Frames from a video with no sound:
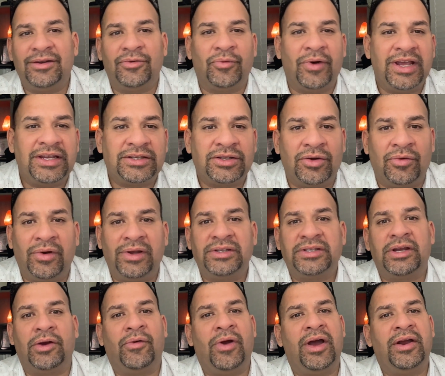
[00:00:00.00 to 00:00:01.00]
restaurants
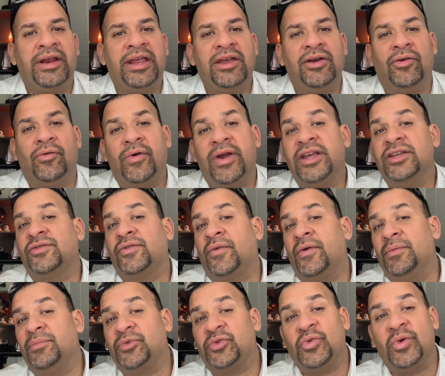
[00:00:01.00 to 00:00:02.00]
around here range
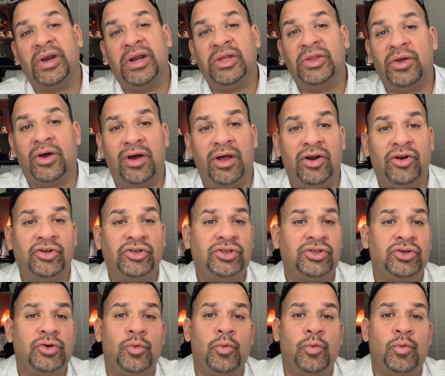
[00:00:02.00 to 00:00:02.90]
from $20 to